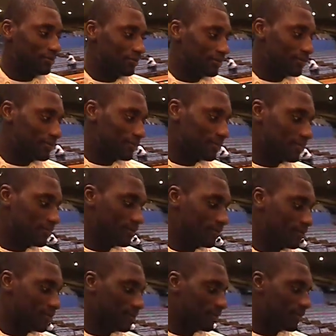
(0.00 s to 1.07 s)
All right, thank you,
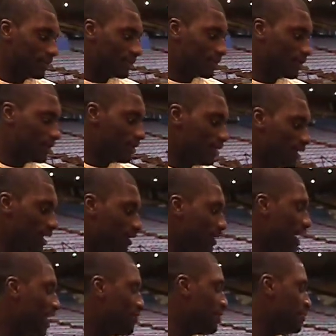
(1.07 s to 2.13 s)
Alfred. You have a good night. You
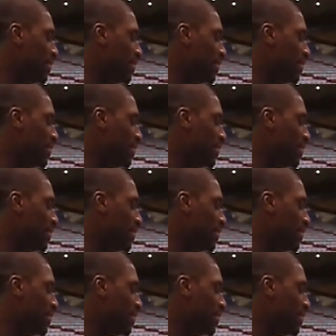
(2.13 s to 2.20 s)
have a